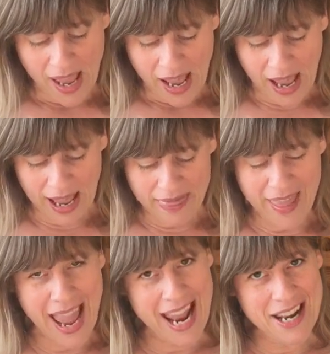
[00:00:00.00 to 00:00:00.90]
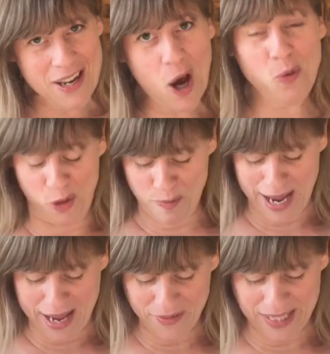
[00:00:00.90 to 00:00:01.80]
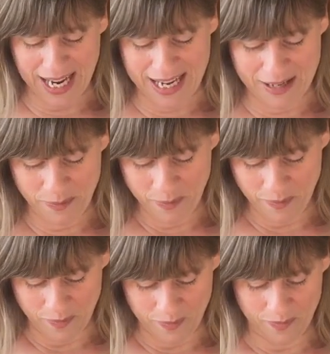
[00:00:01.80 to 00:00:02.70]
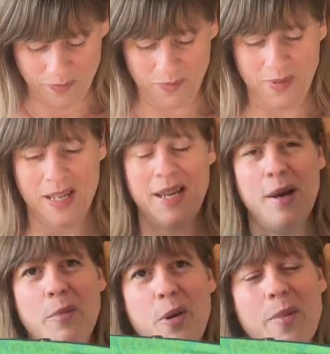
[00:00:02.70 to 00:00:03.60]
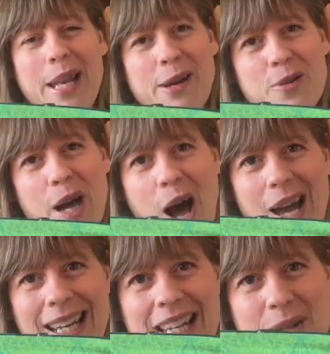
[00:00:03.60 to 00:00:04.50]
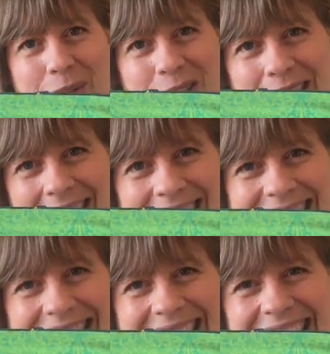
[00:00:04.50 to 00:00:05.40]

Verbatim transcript: and then oh you may have seen put my little Kylie and the Machine